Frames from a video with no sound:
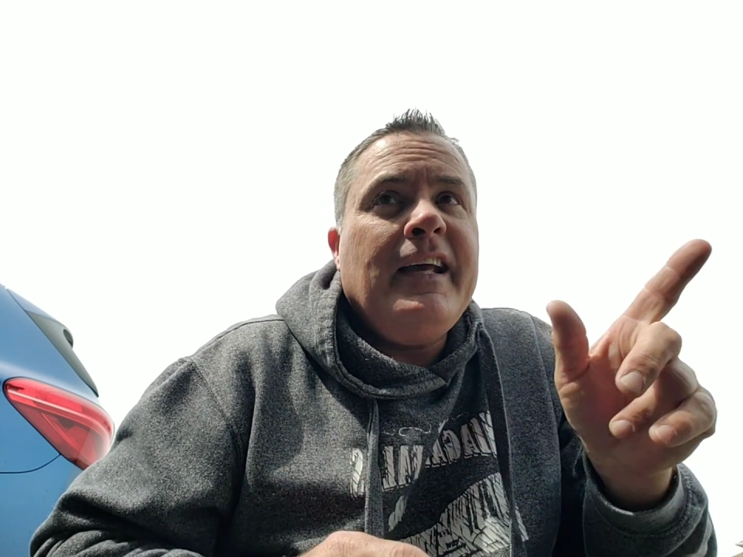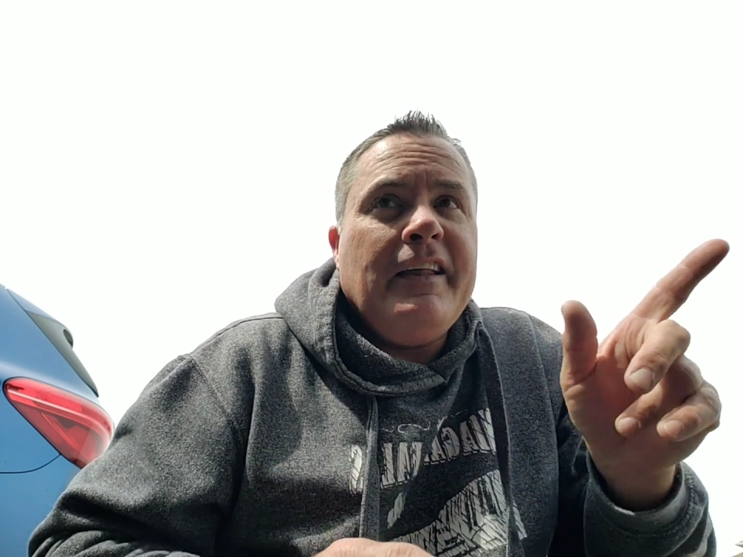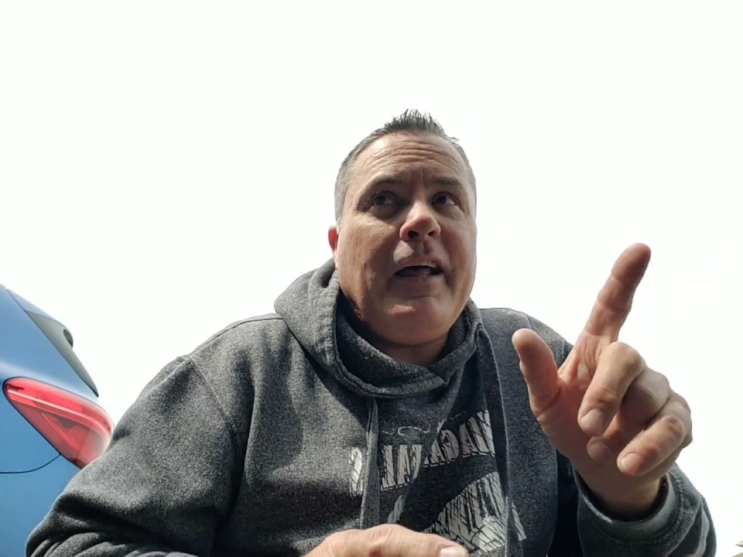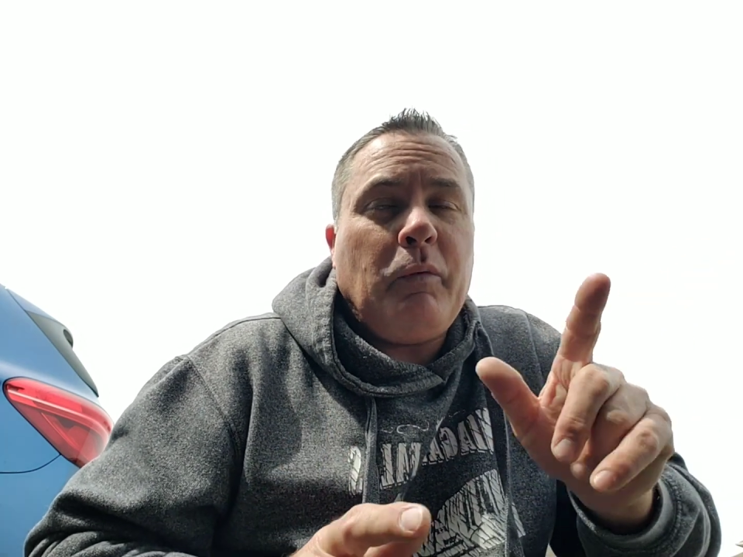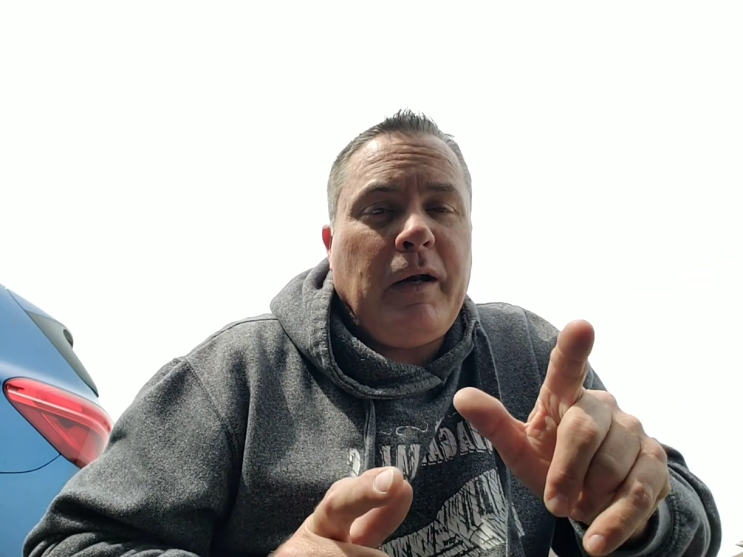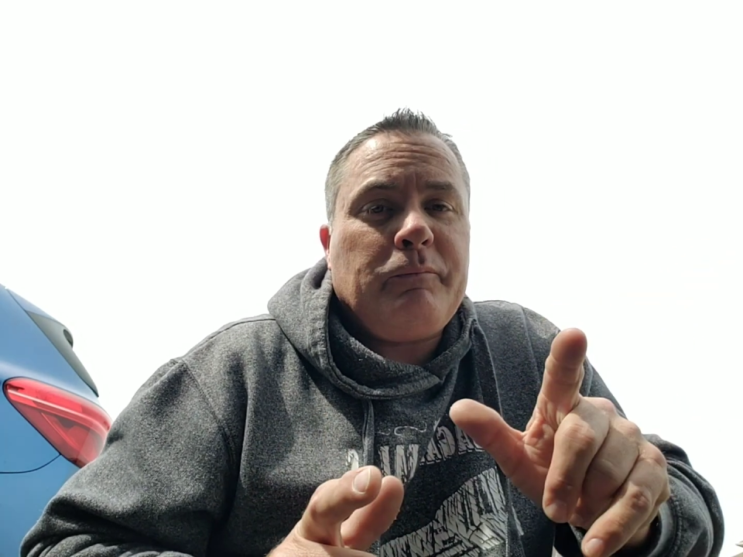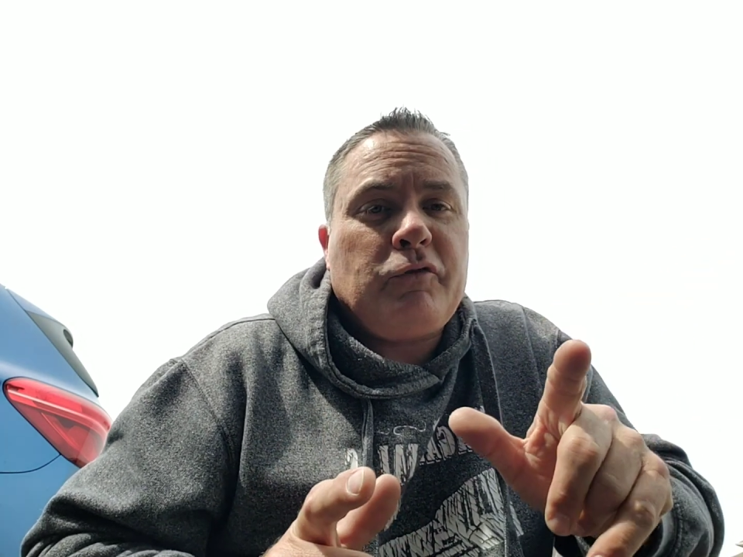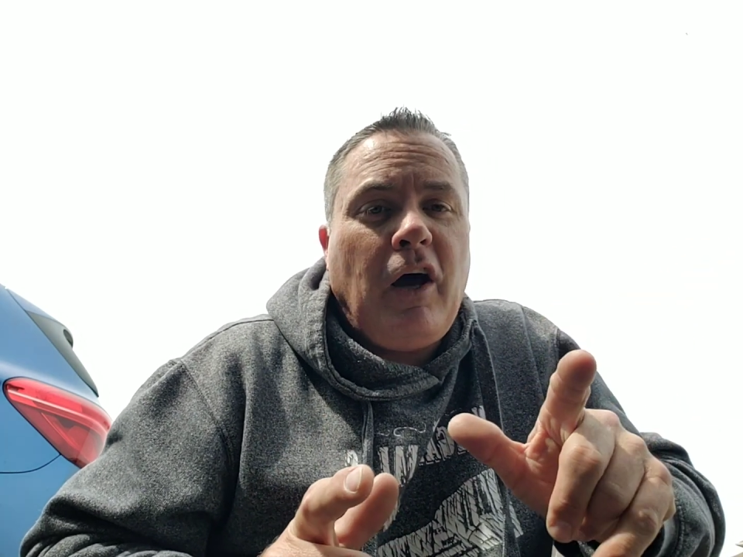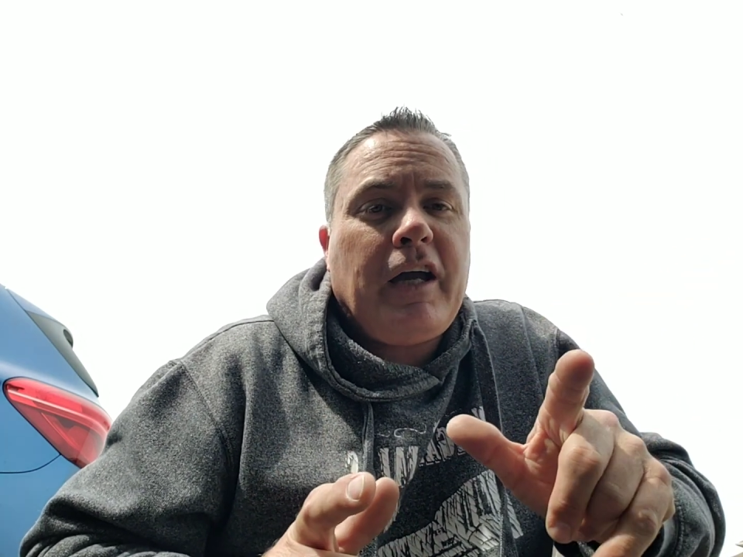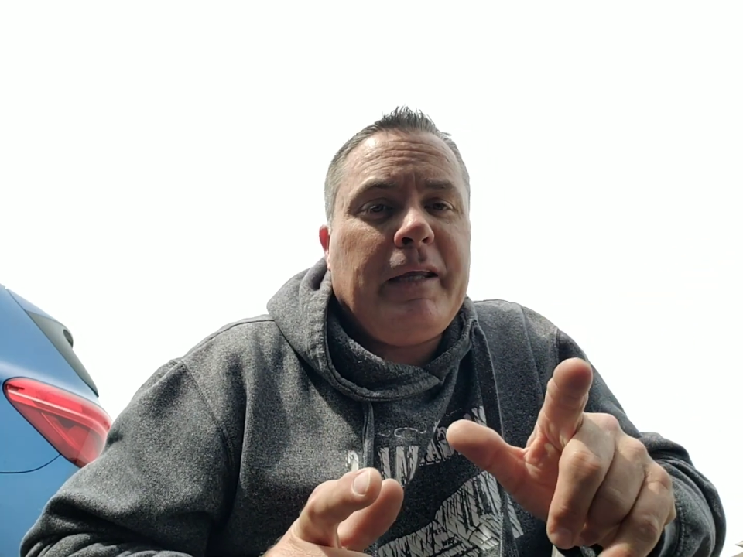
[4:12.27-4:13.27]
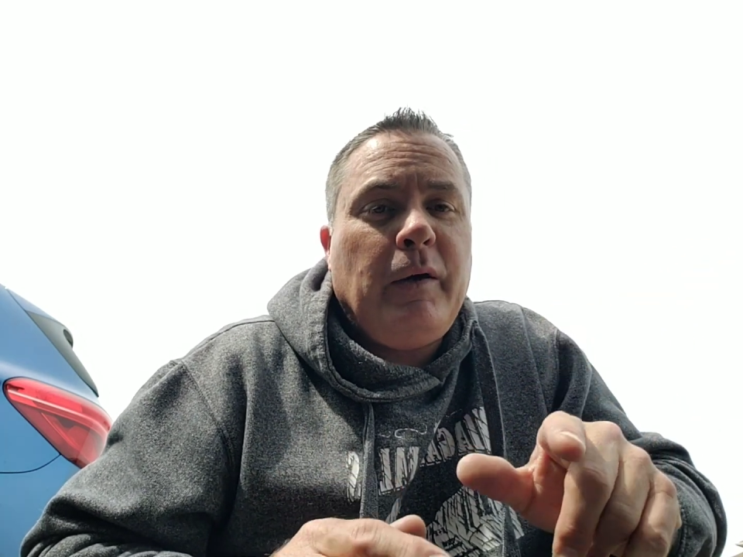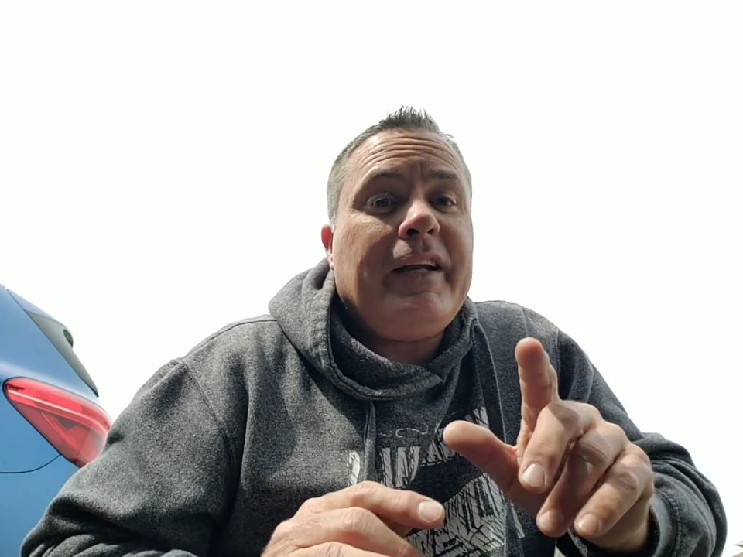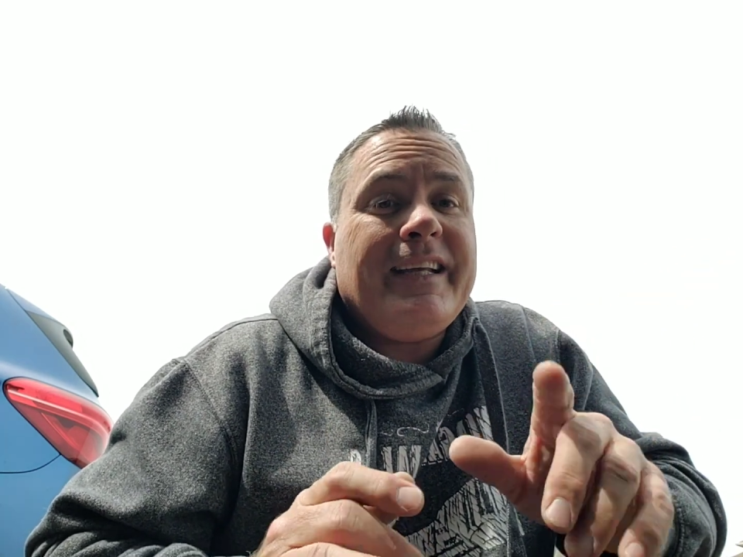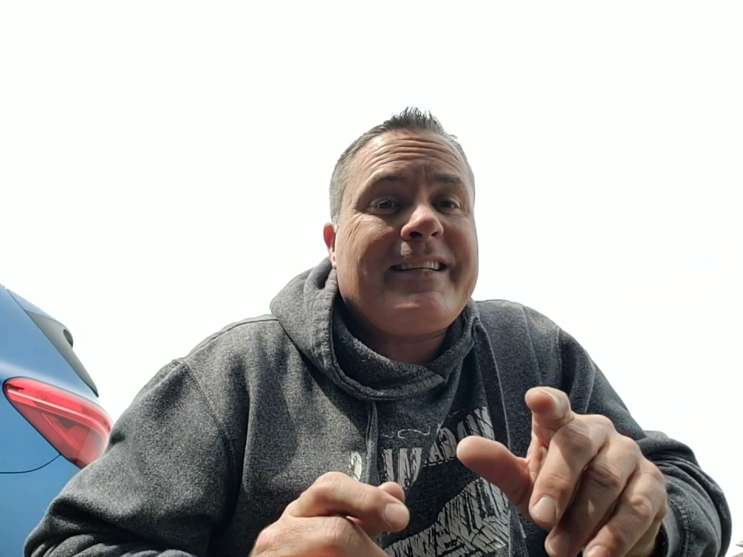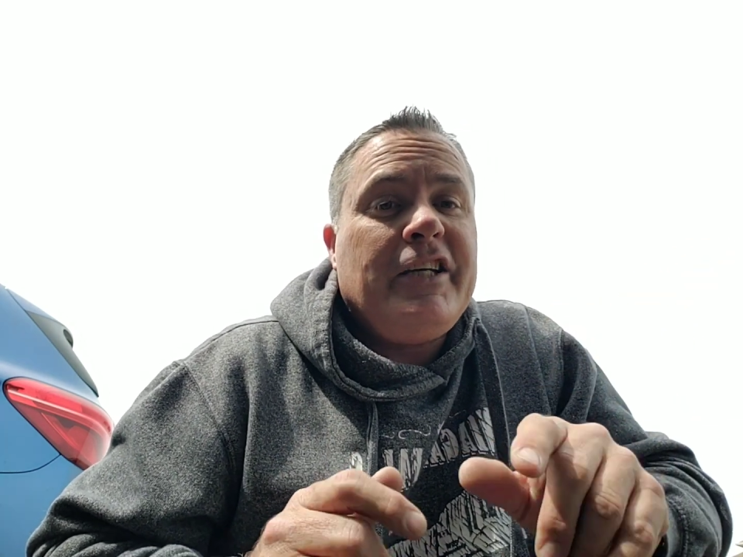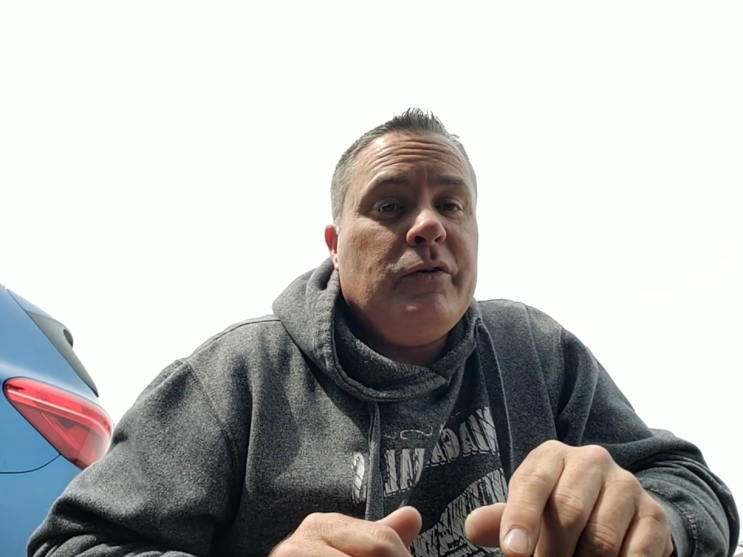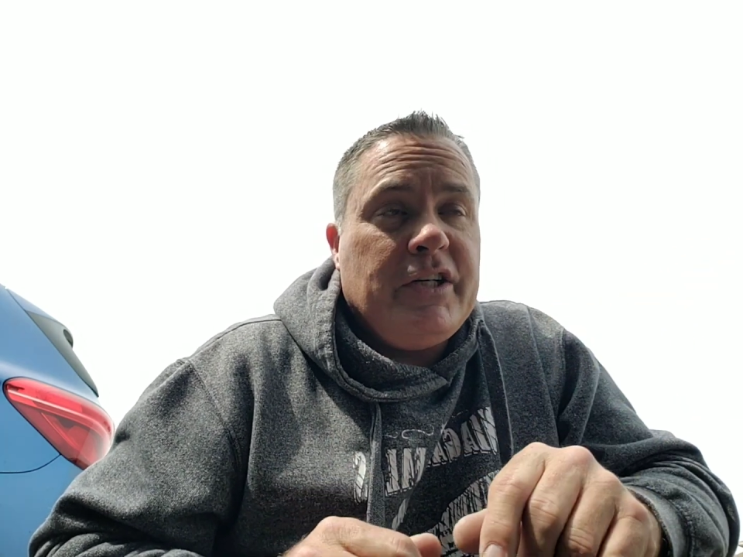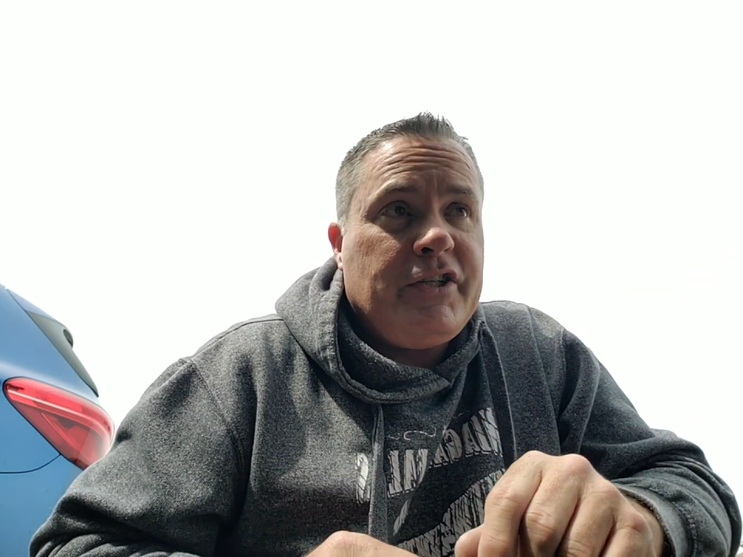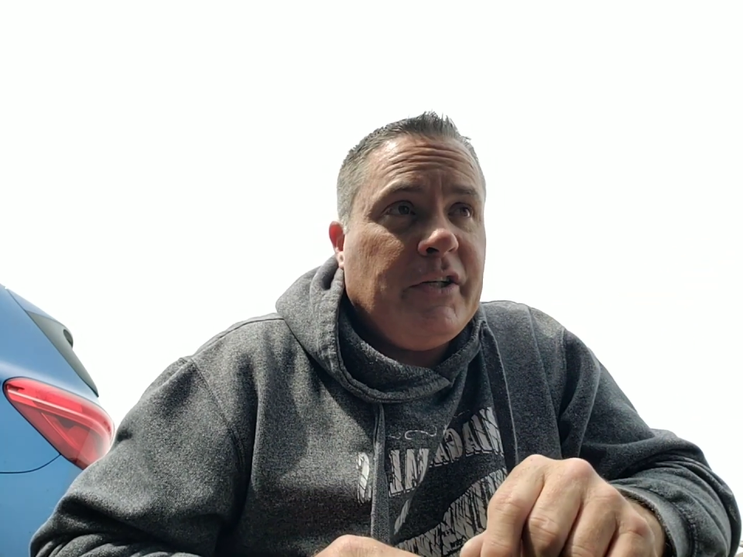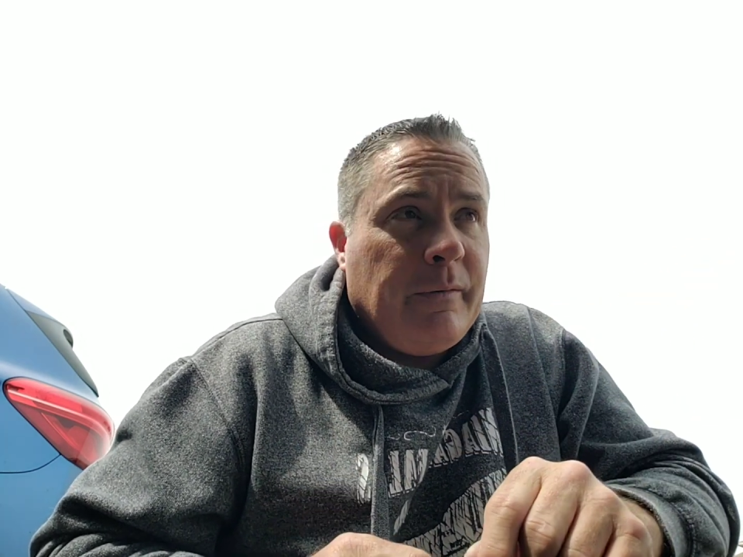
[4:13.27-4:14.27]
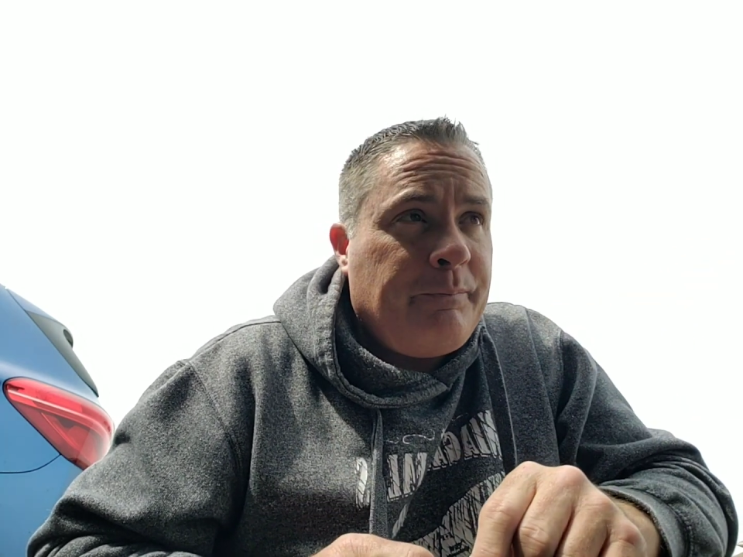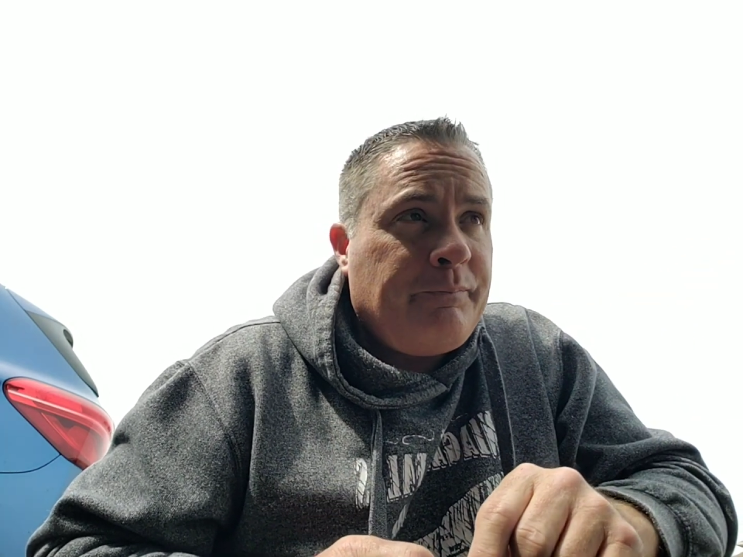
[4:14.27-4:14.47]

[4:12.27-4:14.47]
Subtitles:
that what I'm talking about is a huge issue.